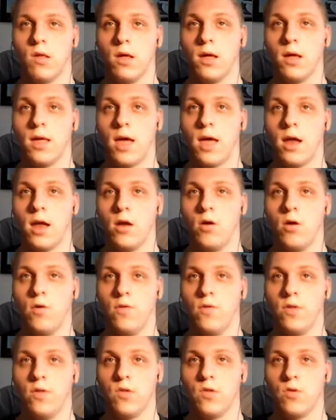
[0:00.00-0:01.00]
Again,
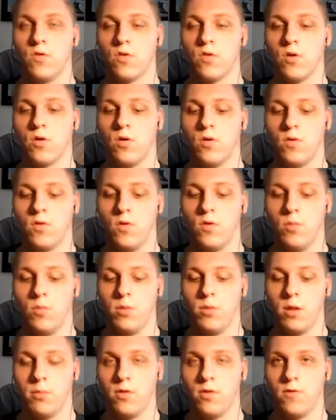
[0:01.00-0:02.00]
all the source code you'll
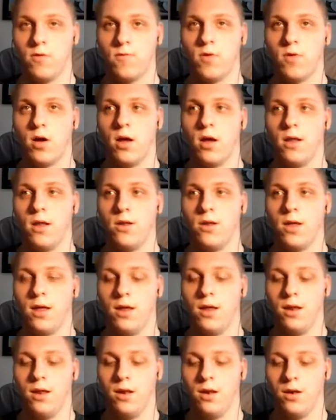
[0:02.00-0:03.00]
be able to find
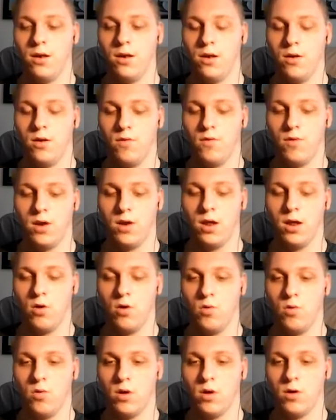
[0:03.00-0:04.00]
in the
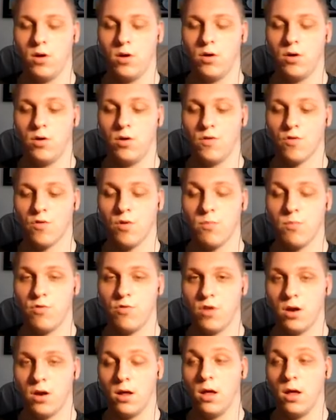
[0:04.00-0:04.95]
video down in the description.